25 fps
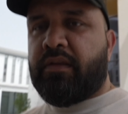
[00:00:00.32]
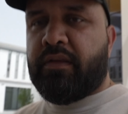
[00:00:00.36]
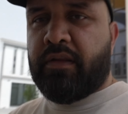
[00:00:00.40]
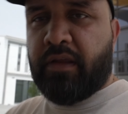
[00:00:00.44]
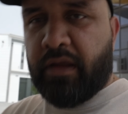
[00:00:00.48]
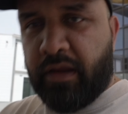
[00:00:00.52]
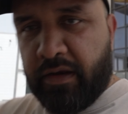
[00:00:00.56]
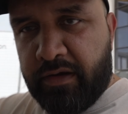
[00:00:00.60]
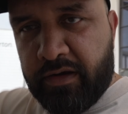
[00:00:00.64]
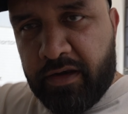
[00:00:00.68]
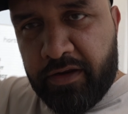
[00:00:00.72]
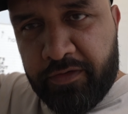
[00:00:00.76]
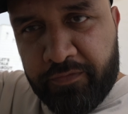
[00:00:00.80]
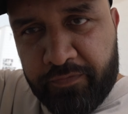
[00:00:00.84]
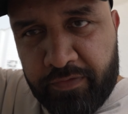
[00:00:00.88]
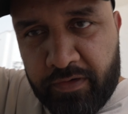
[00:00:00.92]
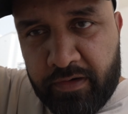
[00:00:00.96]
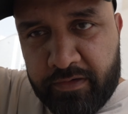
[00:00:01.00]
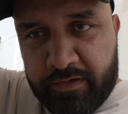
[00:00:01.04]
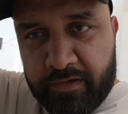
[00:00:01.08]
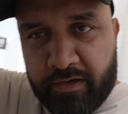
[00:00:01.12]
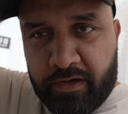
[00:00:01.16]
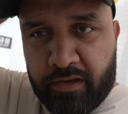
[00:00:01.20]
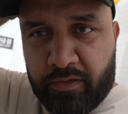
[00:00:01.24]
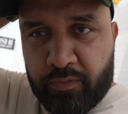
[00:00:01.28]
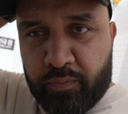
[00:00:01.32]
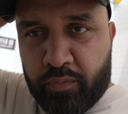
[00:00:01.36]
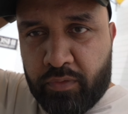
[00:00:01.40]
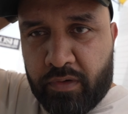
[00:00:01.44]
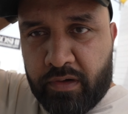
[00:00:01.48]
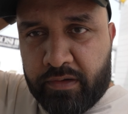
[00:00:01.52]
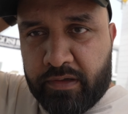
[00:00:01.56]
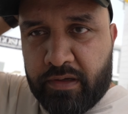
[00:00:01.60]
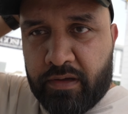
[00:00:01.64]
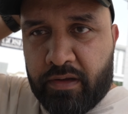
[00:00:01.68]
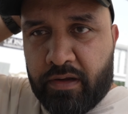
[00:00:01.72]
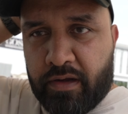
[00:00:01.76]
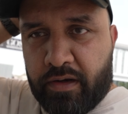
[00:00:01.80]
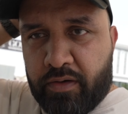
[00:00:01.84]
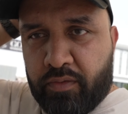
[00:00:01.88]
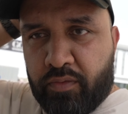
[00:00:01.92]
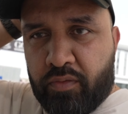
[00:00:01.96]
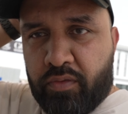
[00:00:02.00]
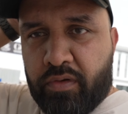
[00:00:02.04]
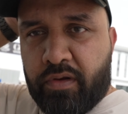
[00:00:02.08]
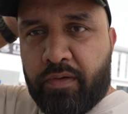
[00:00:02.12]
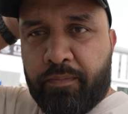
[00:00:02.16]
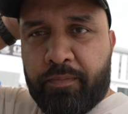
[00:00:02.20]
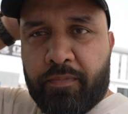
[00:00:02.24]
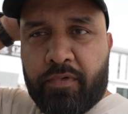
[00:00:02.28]
ND filter is working, I don't
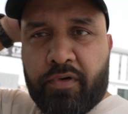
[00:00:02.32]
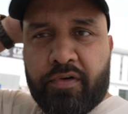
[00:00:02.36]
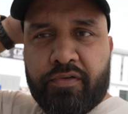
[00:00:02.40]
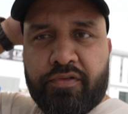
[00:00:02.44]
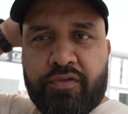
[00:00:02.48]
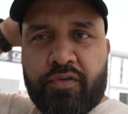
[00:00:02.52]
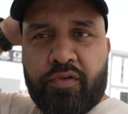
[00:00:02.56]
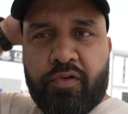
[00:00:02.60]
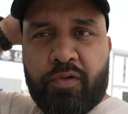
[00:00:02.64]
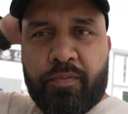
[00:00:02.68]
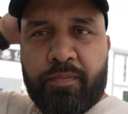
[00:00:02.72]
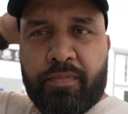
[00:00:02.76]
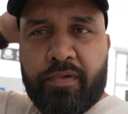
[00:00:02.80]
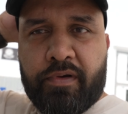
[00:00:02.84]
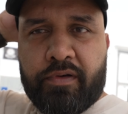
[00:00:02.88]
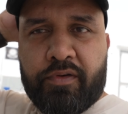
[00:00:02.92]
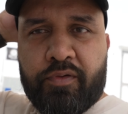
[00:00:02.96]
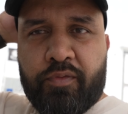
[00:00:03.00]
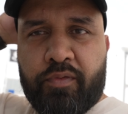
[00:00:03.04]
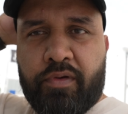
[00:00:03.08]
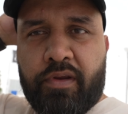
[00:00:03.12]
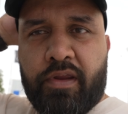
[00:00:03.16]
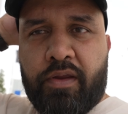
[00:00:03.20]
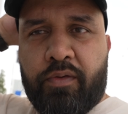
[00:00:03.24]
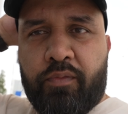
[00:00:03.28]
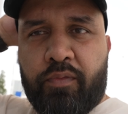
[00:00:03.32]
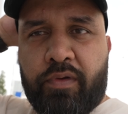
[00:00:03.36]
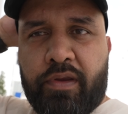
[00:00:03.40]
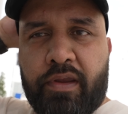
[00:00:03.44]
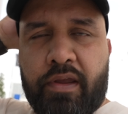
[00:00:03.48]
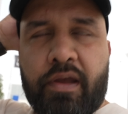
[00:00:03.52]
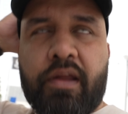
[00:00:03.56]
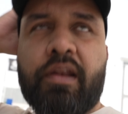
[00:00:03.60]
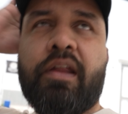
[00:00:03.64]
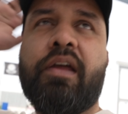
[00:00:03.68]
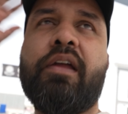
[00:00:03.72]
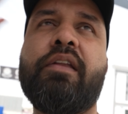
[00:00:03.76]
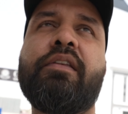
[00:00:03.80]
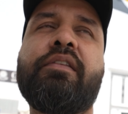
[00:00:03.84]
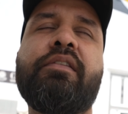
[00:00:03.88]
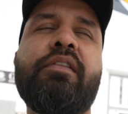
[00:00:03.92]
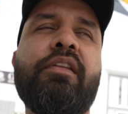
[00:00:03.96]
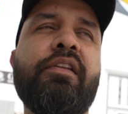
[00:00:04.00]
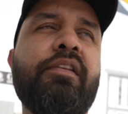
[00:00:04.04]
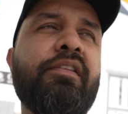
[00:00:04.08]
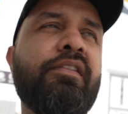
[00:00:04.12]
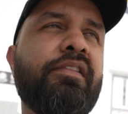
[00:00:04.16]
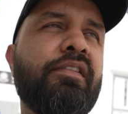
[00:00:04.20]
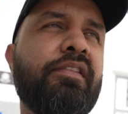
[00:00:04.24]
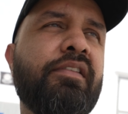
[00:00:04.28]
know, I'm not sure, but today we are at
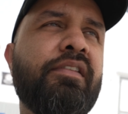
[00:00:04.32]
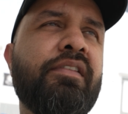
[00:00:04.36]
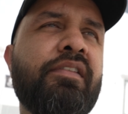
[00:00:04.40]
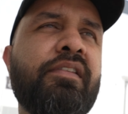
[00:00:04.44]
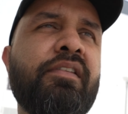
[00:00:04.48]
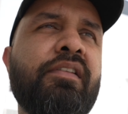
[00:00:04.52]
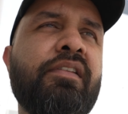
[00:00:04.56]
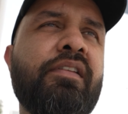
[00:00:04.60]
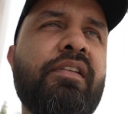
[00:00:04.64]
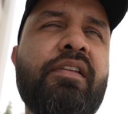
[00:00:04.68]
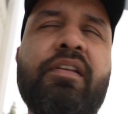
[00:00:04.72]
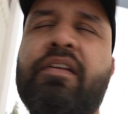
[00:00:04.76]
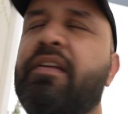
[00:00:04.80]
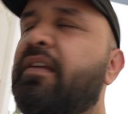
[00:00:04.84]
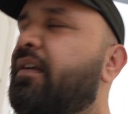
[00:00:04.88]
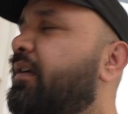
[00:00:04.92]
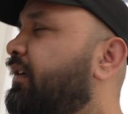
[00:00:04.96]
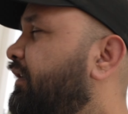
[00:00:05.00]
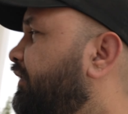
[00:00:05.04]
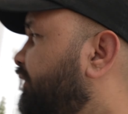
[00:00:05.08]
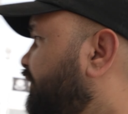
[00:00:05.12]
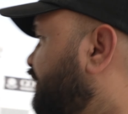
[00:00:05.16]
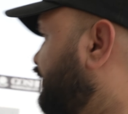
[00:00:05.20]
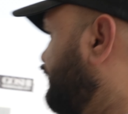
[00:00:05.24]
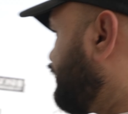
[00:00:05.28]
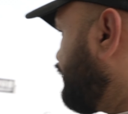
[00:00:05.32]
this, what